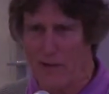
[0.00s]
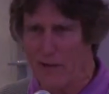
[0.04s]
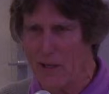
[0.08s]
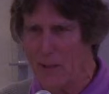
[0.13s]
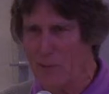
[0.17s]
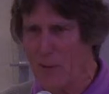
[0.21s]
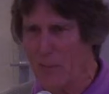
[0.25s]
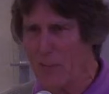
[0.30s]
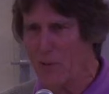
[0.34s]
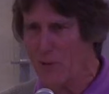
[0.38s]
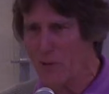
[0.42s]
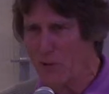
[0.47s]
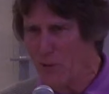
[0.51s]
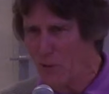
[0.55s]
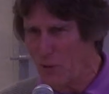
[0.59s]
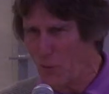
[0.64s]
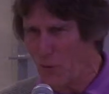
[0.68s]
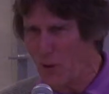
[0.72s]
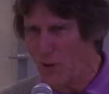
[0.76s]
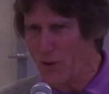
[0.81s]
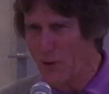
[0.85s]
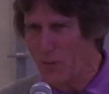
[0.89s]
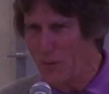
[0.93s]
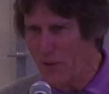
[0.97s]
Come up here to the
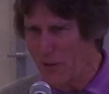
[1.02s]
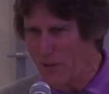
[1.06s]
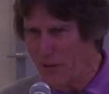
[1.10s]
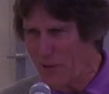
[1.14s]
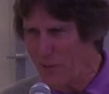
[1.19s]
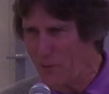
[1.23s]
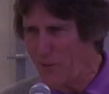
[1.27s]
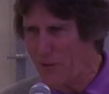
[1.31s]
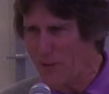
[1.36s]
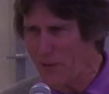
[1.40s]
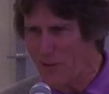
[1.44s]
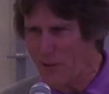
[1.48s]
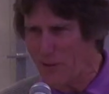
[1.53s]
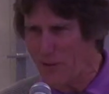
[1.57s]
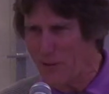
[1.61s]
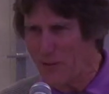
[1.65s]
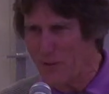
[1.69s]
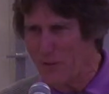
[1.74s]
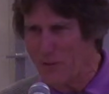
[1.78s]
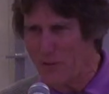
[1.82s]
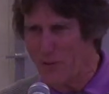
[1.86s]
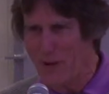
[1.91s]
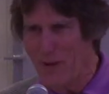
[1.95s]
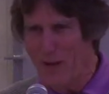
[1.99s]
welcome area when the,
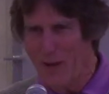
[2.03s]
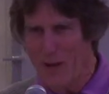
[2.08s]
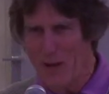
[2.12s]
when